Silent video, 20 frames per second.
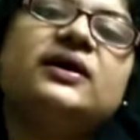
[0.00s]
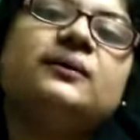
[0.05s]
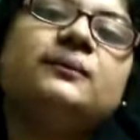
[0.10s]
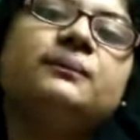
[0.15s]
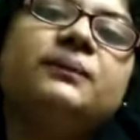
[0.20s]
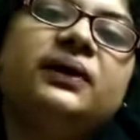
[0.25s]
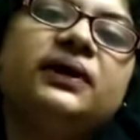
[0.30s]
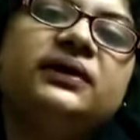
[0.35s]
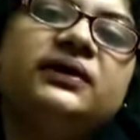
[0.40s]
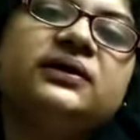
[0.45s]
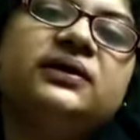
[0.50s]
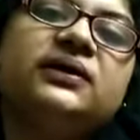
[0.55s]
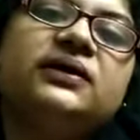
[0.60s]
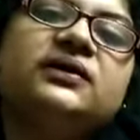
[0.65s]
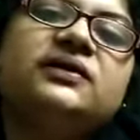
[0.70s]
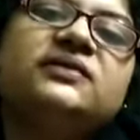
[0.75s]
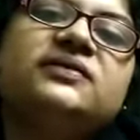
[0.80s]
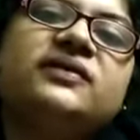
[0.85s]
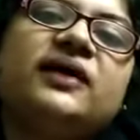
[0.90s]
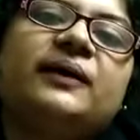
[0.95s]
but
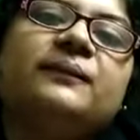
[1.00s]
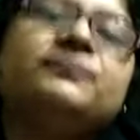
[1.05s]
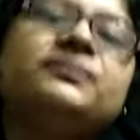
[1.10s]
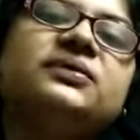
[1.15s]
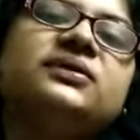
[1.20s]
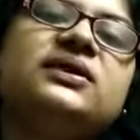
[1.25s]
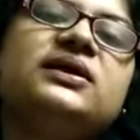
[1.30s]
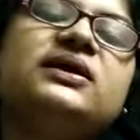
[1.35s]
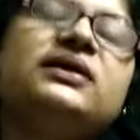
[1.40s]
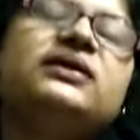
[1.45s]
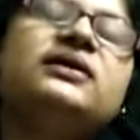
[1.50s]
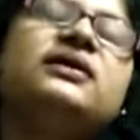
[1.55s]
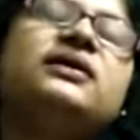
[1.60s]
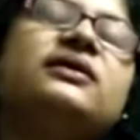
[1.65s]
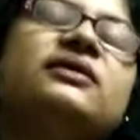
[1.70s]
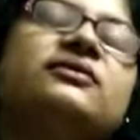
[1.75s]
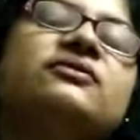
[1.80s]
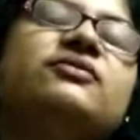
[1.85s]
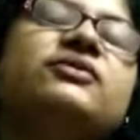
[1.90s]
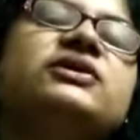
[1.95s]
something
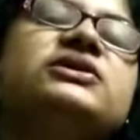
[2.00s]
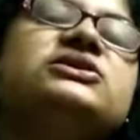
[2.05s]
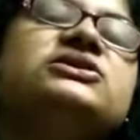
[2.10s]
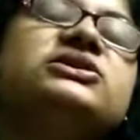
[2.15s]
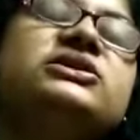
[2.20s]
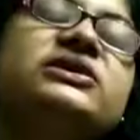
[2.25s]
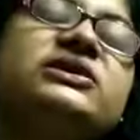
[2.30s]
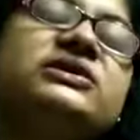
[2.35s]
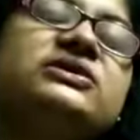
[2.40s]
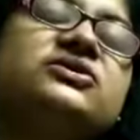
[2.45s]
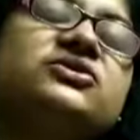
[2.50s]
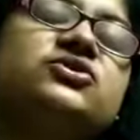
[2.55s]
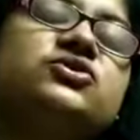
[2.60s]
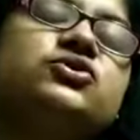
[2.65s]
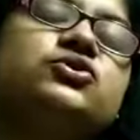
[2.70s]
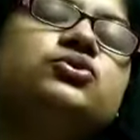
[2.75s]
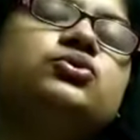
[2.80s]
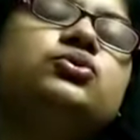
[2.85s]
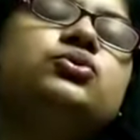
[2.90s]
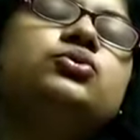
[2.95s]
which leads
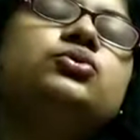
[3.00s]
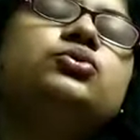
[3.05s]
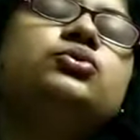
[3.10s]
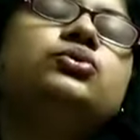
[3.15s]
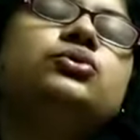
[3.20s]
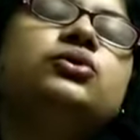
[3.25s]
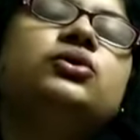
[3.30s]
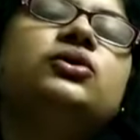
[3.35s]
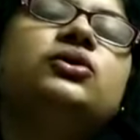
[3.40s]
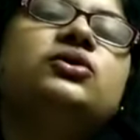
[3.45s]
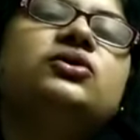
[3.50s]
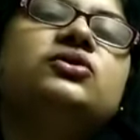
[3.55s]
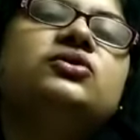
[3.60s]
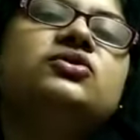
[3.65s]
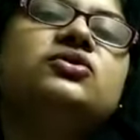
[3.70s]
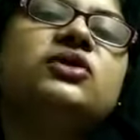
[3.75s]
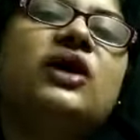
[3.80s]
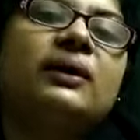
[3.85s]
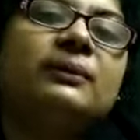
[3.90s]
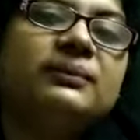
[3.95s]
to
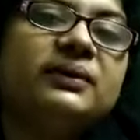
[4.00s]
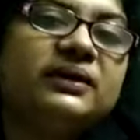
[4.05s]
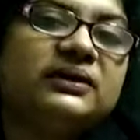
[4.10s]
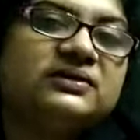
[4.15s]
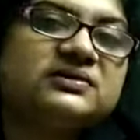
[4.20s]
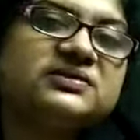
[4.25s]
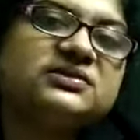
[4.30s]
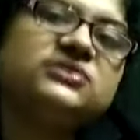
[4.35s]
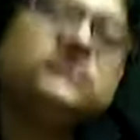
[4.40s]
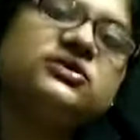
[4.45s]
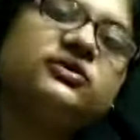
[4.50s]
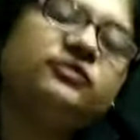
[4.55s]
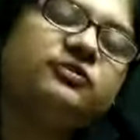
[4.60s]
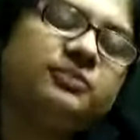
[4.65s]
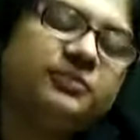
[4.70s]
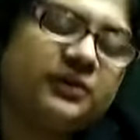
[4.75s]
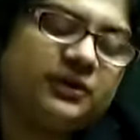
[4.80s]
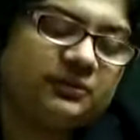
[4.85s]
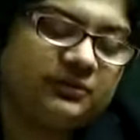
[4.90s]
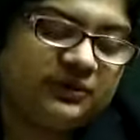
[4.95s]
some extent of
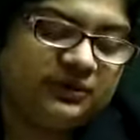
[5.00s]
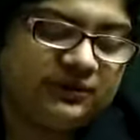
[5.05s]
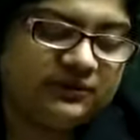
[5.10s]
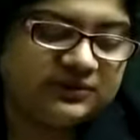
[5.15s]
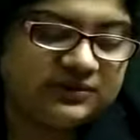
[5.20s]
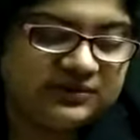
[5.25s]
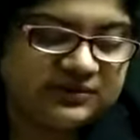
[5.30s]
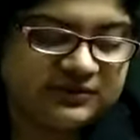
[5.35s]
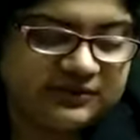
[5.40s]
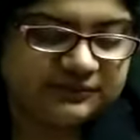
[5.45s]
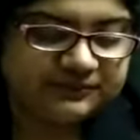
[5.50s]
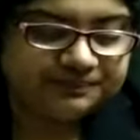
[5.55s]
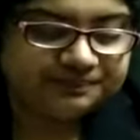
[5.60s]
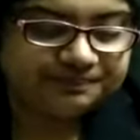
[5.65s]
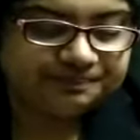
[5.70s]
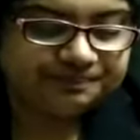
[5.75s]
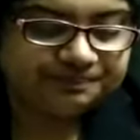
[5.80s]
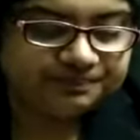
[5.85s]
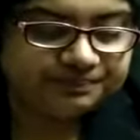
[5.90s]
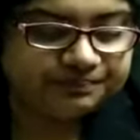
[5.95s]
permanence.
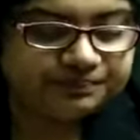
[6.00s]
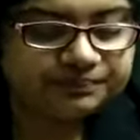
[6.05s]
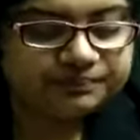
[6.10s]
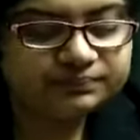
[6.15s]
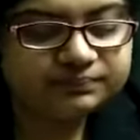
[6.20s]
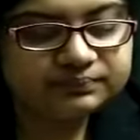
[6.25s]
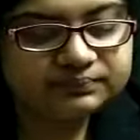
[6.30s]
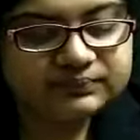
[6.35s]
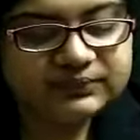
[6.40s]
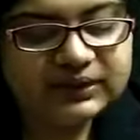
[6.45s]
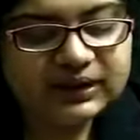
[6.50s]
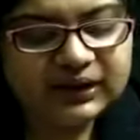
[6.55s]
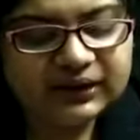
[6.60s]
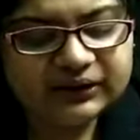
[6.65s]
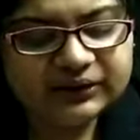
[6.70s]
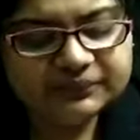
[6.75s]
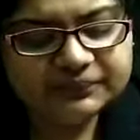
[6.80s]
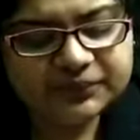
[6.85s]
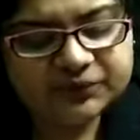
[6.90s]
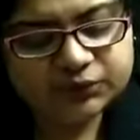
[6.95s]

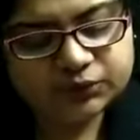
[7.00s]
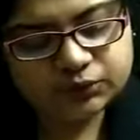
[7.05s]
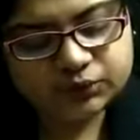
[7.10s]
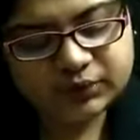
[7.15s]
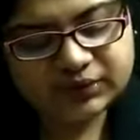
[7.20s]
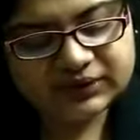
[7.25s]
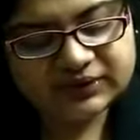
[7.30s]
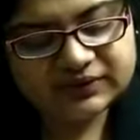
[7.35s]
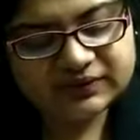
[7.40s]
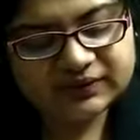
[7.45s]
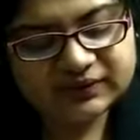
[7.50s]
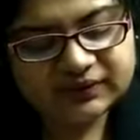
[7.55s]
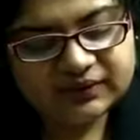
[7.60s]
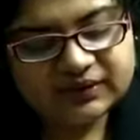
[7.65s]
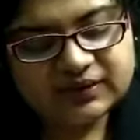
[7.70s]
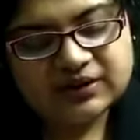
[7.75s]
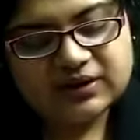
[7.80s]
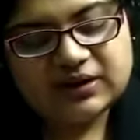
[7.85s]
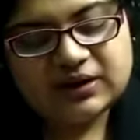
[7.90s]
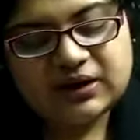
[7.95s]
And number two is
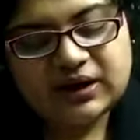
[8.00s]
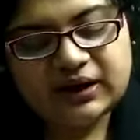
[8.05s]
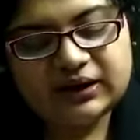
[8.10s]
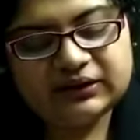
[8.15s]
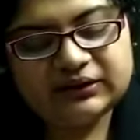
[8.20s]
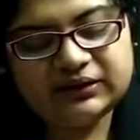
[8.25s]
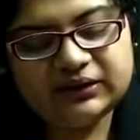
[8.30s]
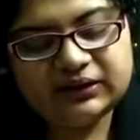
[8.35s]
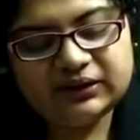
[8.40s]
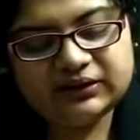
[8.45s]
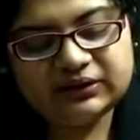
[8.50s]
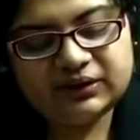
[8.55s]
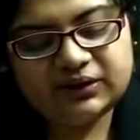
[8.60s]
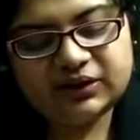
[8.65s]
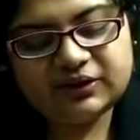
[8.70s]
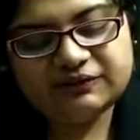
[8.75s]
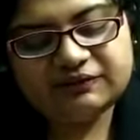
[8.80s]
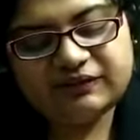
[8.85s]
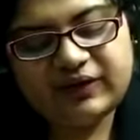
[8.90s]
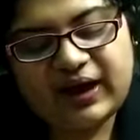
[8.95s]
a degree
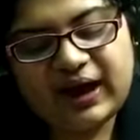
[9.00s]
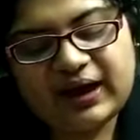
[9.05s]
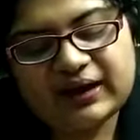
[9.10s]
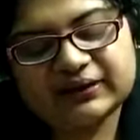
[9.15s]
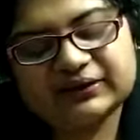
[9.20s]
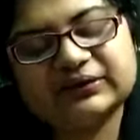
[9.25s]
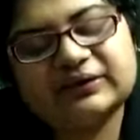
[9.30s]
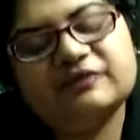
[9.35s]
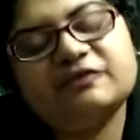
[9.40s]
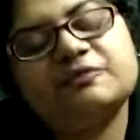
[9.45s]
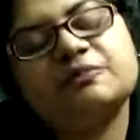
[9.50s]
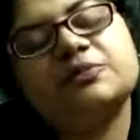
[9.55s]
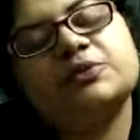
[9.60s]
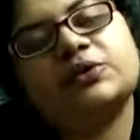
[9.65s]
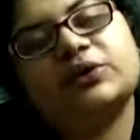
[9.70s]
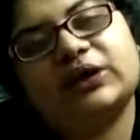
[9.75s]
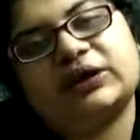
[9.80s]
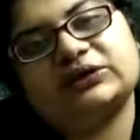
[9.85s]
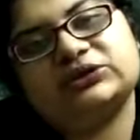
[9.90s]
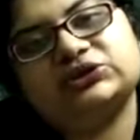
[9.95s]
of active
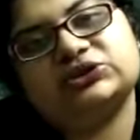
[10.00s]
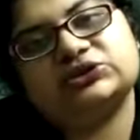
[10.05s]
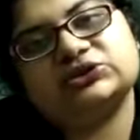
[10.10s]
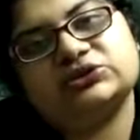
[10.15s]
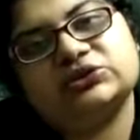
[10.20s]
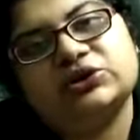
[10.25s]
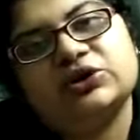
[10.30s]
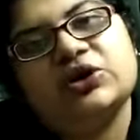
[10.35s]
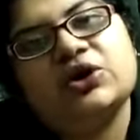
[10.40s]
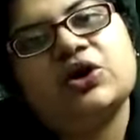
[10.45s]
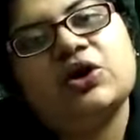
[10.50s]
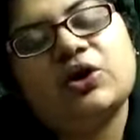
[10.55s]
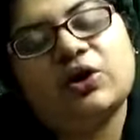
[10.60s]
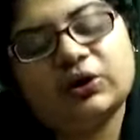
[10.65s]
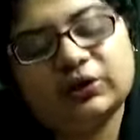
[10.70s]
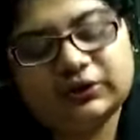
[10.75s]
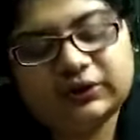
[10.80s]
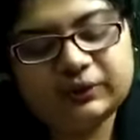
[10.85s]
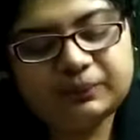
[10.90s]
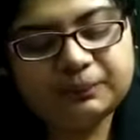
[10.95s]
protection
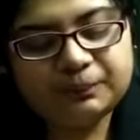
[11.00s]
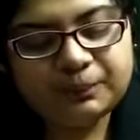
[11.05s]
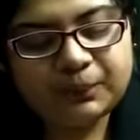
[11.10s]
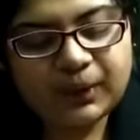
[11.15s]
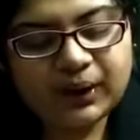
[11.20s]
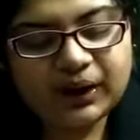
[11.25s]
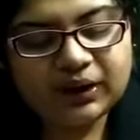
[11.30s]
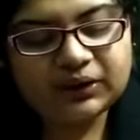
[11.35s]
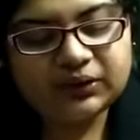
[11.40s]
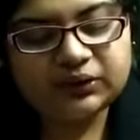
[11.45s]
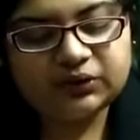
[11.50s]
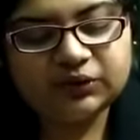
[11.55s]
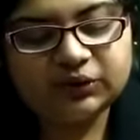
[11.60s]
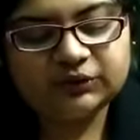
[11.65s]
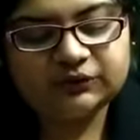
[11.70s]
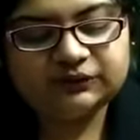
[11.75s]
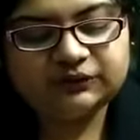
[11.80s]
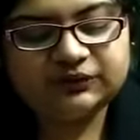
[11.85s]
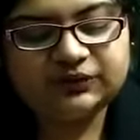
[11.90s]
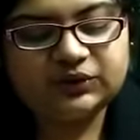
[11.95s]
on the part
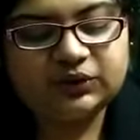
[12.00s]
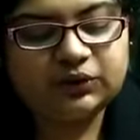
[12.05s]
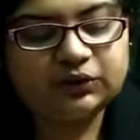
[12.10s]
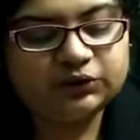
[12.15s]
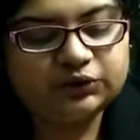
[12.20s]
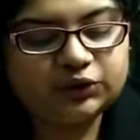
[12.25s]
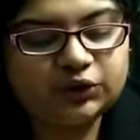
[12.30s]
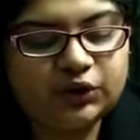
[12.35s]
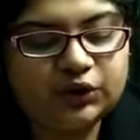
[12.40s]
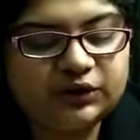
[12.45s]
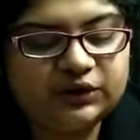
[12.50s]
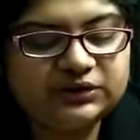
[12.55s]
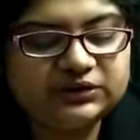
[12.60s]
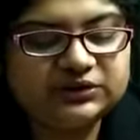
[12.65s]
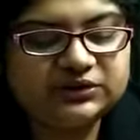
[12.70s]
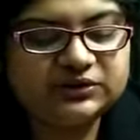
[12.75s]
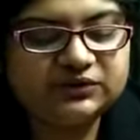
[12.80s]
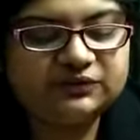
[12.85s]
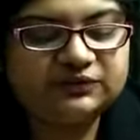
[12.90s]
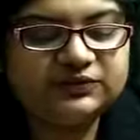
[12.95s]
of the
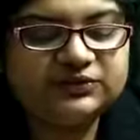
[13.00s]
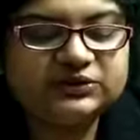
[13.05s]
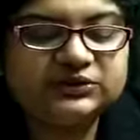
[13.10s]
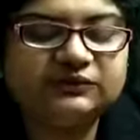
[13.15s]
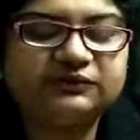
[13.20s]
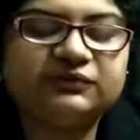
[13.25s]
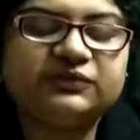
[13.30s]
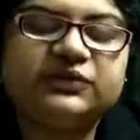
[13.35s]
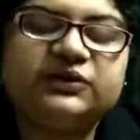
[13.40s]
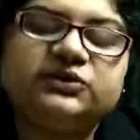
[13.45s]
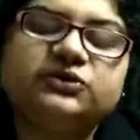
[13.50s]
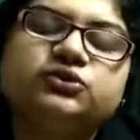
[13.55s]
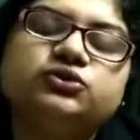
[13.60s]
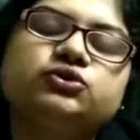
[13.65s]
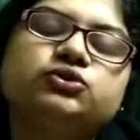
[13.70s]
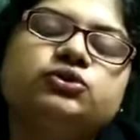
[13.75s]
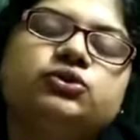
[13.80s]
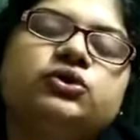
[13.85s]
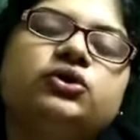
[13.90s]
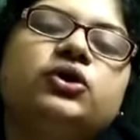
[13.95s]
authorities which have
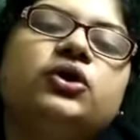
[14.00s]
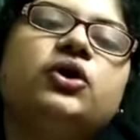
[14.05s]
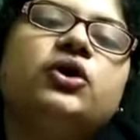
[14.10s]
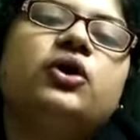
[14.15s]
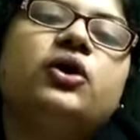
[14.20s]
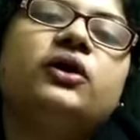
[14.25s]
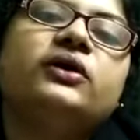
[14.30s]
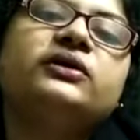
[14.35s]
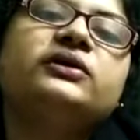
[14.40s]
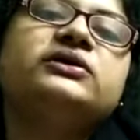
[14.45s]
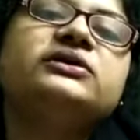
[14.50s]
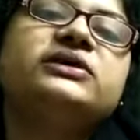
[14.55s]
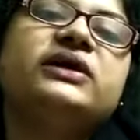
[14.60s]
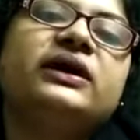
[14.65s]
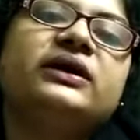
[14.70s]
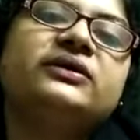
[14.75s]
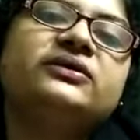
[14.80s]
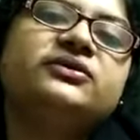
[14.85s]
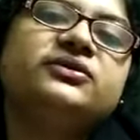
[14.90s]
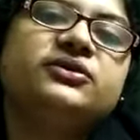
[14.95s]
control on the
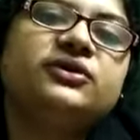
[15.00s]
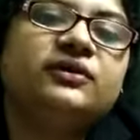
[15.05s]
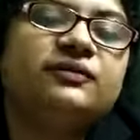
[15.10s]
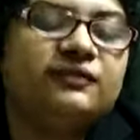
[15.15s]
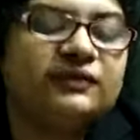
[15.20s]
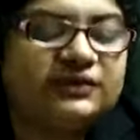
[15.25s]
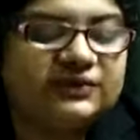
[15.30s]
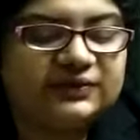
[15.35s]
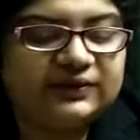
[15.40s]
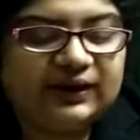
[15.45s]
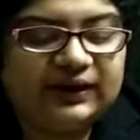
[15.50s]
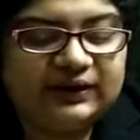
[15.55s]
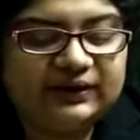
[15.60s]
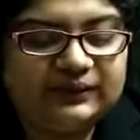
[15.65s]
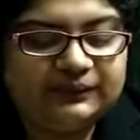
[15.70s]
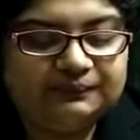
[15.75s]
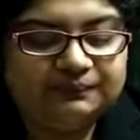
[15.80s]
territory of asylum.